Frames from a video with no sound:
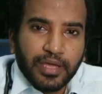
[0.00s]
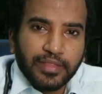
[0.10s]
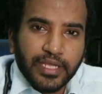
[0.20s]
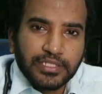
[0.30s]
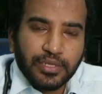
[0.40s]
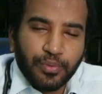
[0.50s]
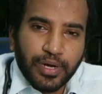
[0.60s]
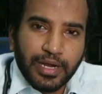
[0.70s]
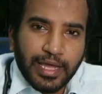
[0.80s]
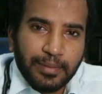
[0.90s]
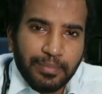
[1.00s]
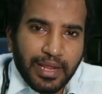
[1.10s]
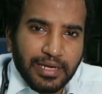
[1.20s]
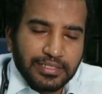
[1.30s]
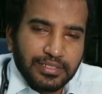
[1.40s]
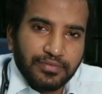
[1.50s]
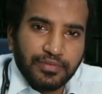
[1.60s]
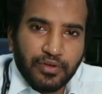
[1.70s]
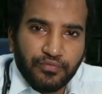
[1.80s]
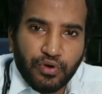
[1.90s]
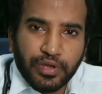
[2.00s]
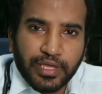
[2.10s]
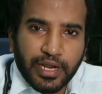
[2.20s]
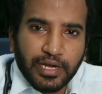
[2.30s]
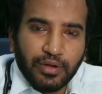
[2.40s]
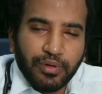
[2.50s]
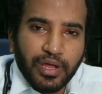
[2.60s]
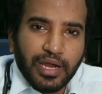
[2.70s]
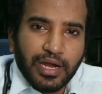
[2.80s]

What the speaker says: There is one diet plan is we are following right now.